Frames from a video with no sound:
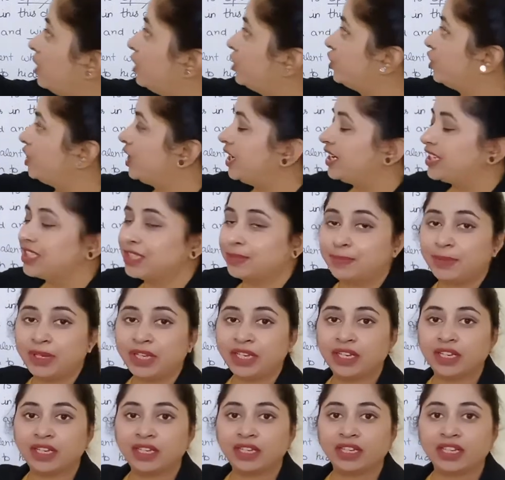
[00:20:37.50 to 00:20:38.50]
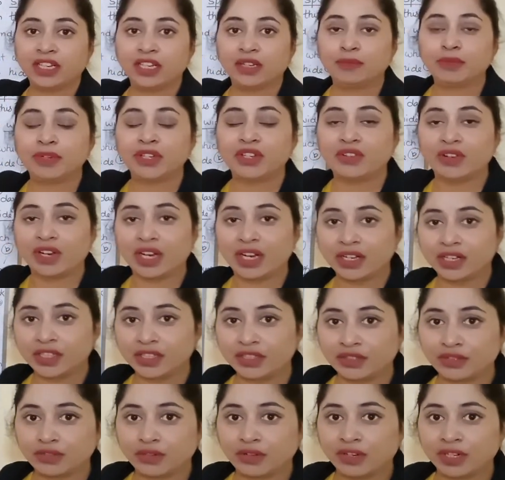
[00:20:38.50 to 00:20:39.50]
Shakespearean and Petrarchan
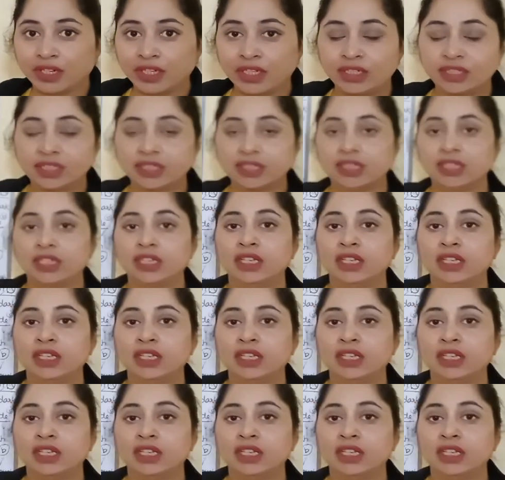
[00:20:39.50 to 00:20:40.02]
sonnet,